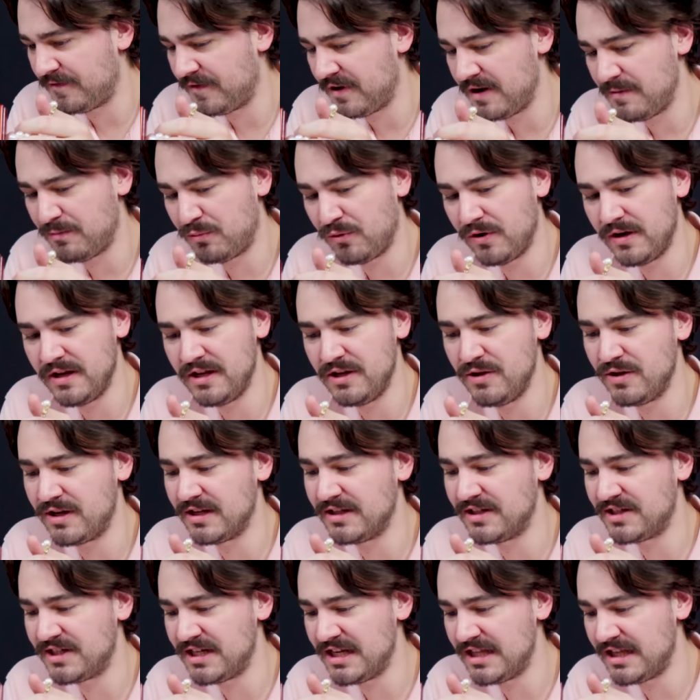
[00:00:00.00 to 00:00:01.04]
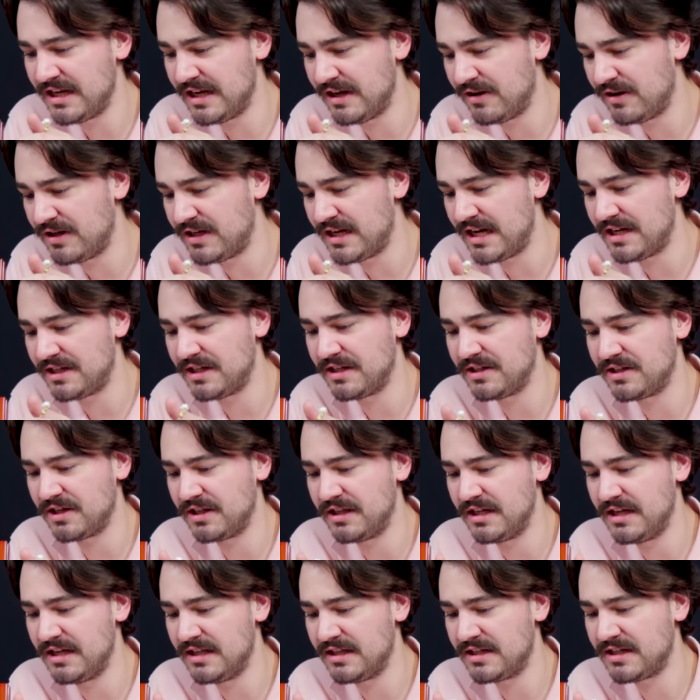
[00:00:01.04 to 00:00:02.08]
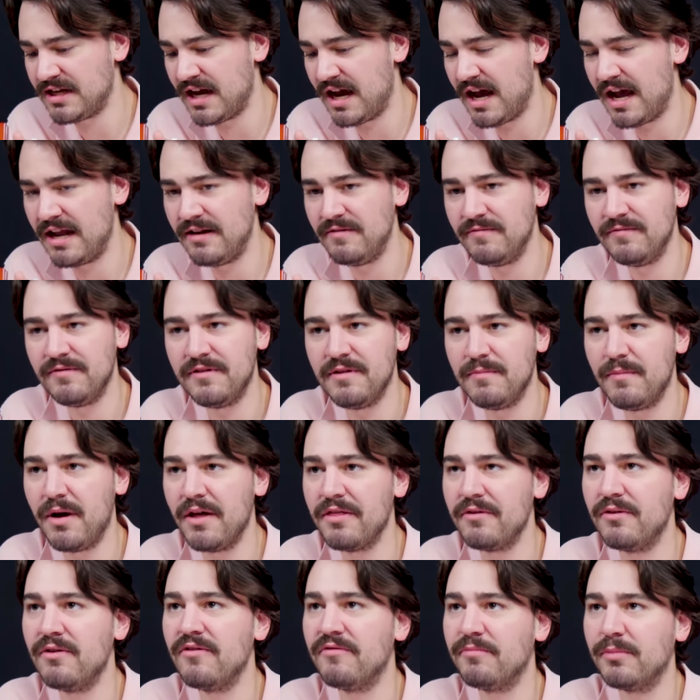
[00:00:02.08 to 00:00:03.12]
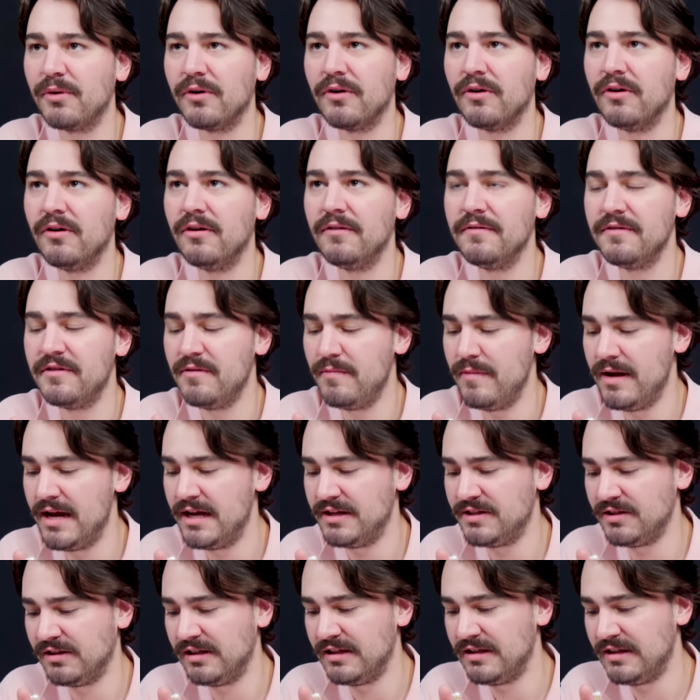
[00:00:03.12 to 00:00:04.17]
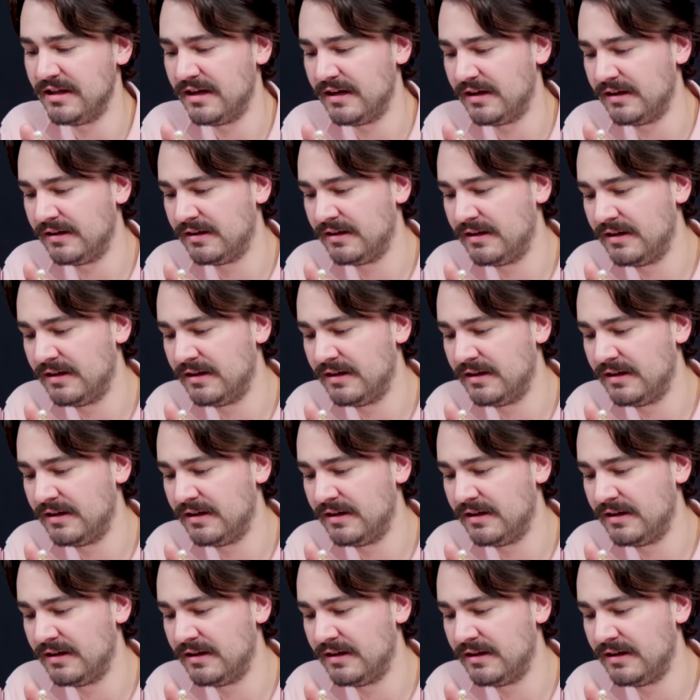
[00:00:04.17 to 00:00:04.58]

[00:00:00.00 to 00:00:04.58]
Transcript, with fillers: Very pretty, you can see the iridescence on the inside, the mother of pearl, the mantle in there.